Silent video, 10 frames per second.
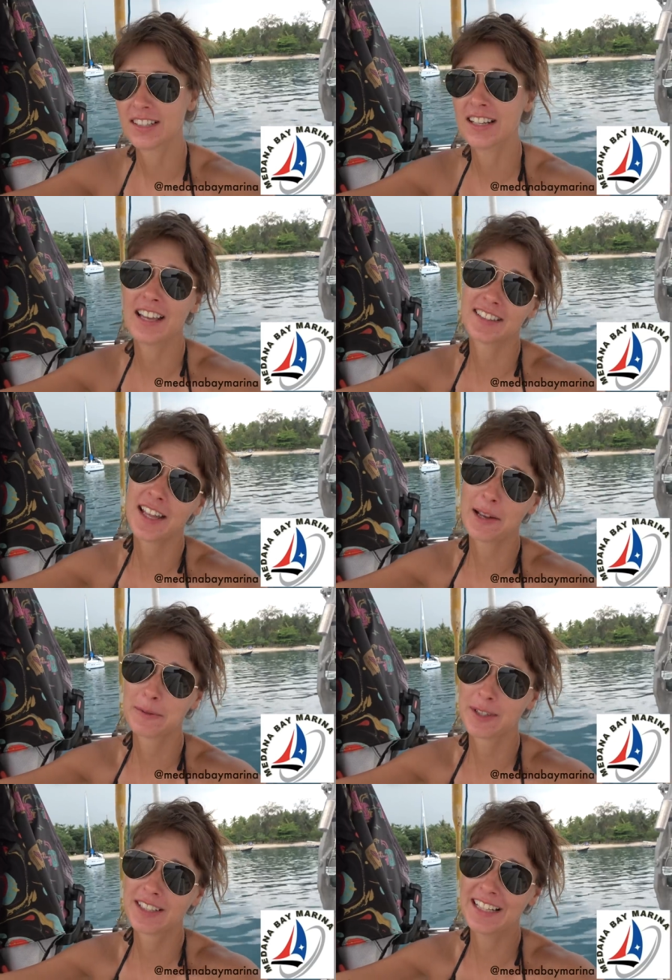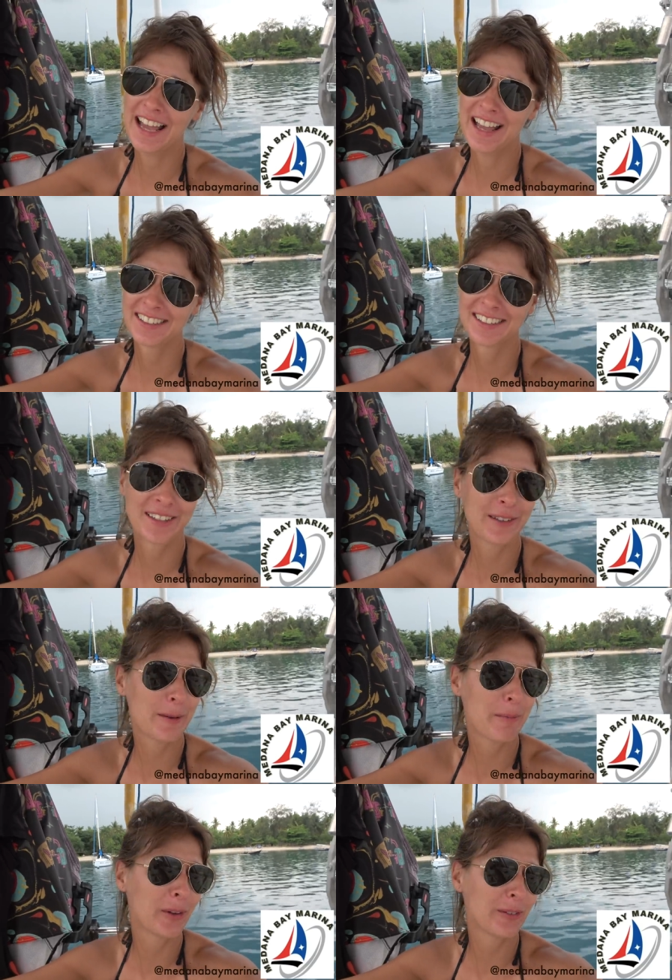the last night was the last on the
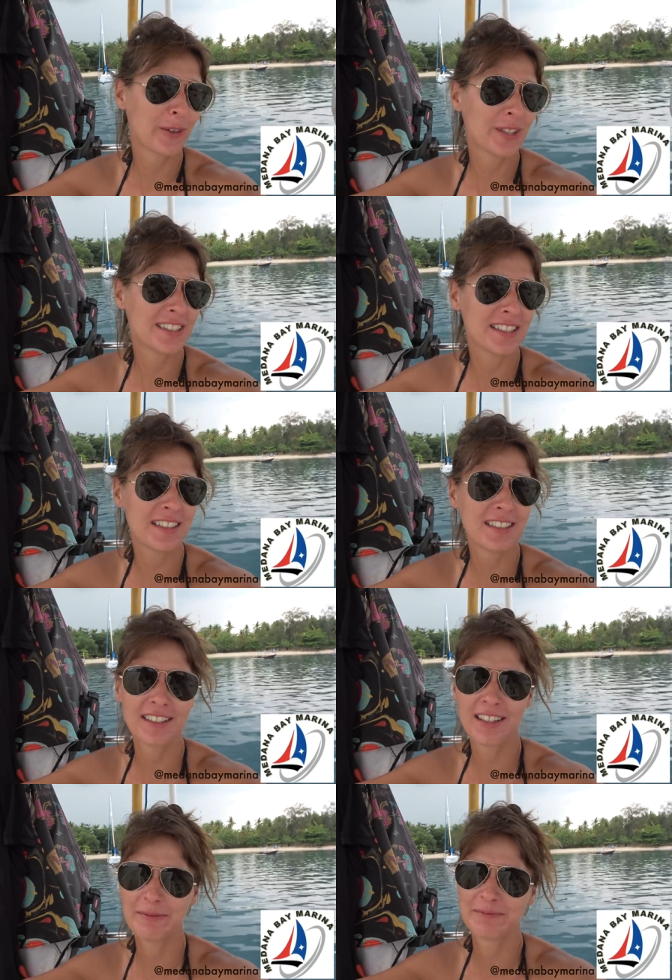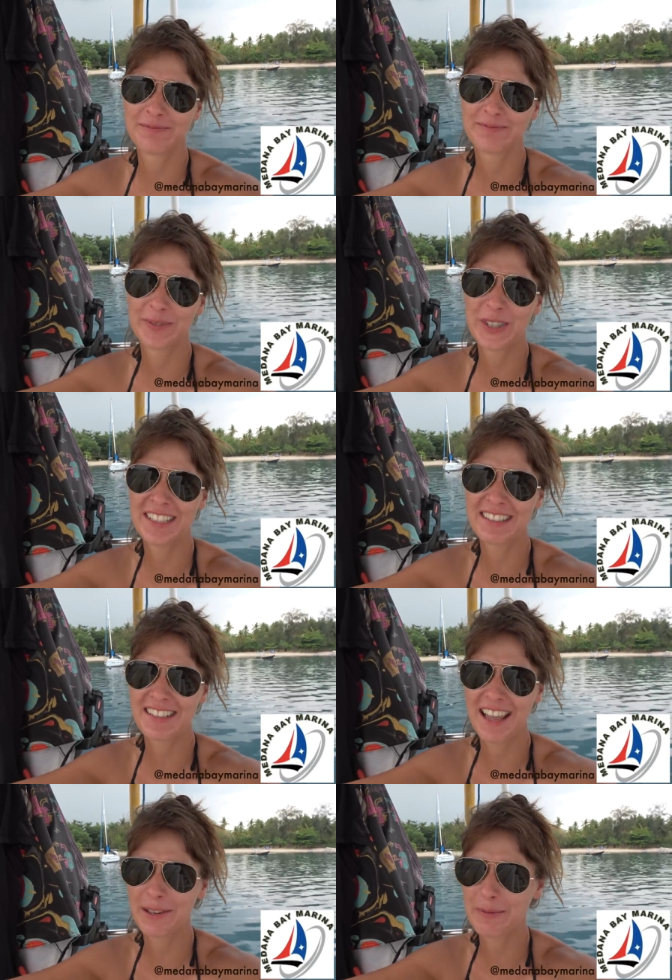boat for the season. I'm pretty
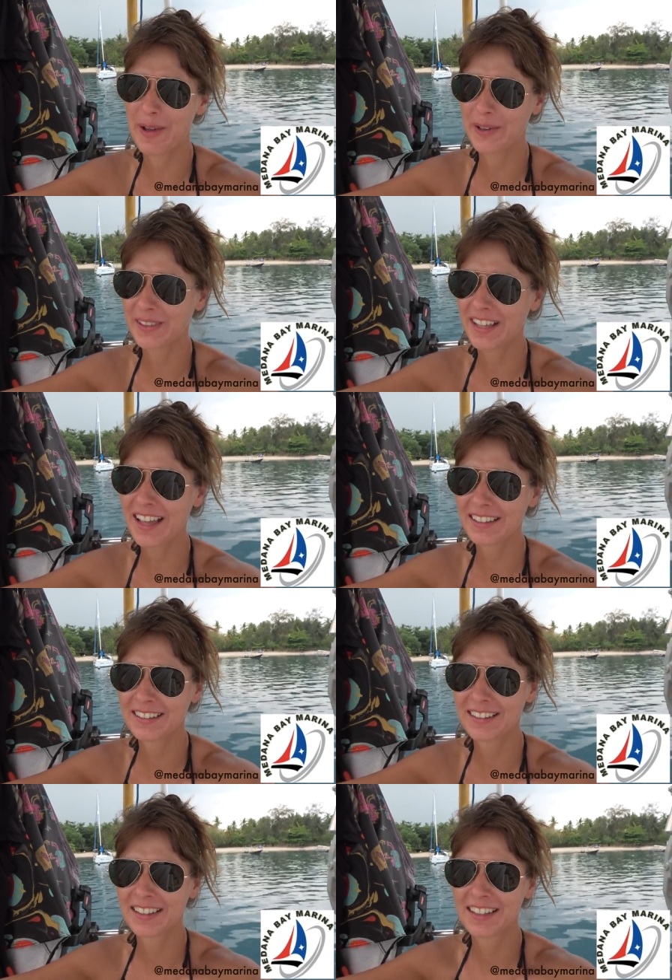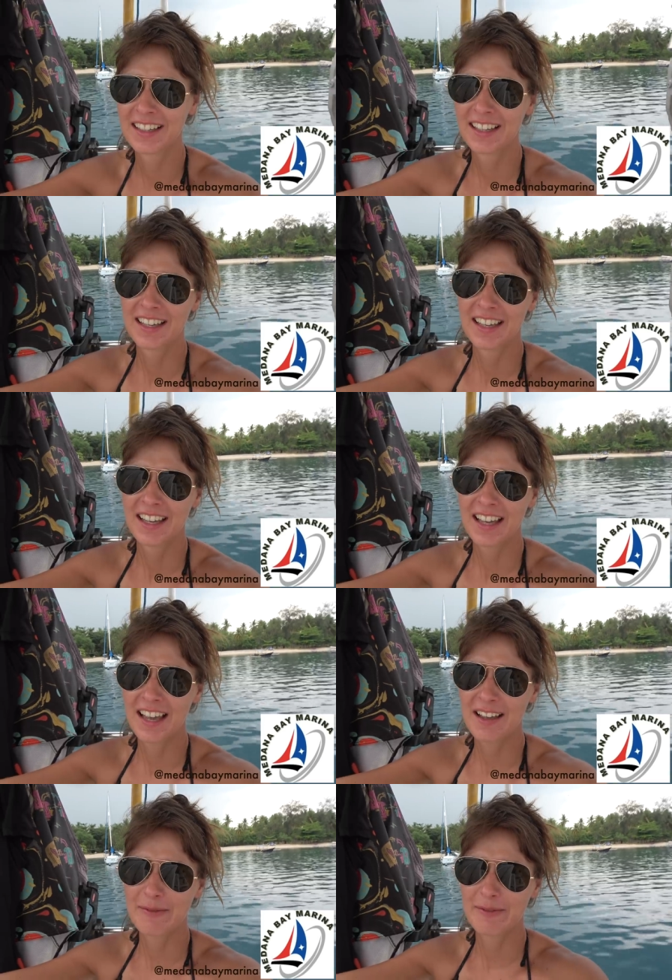sad about that.
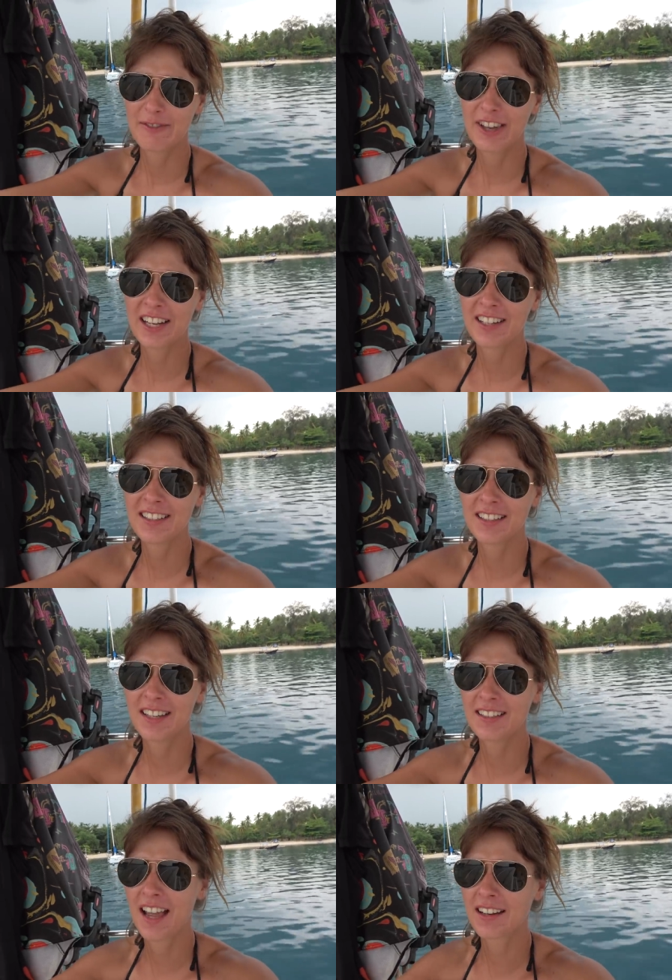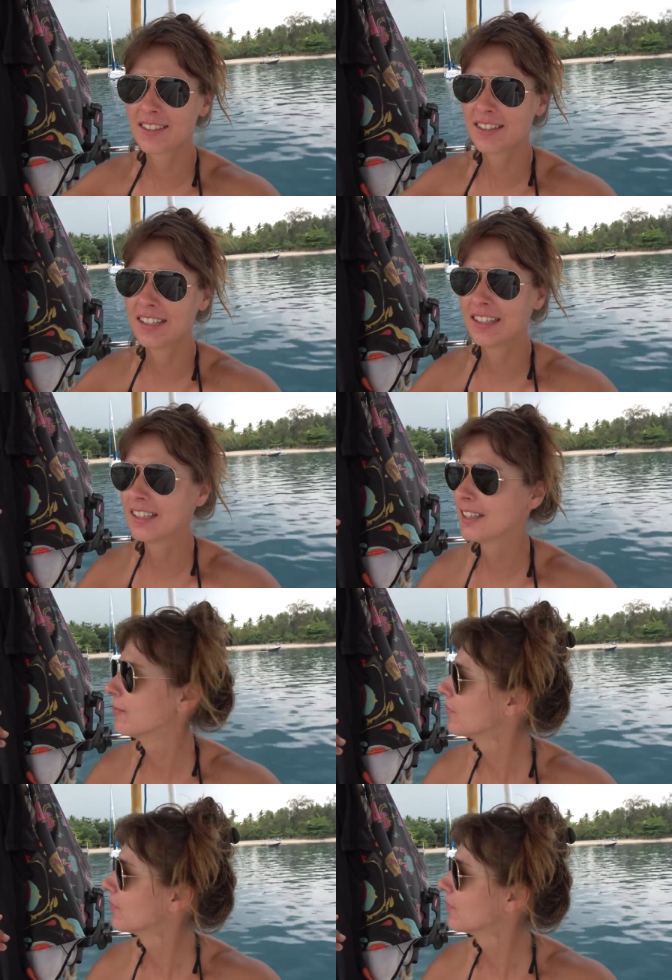Werner is actually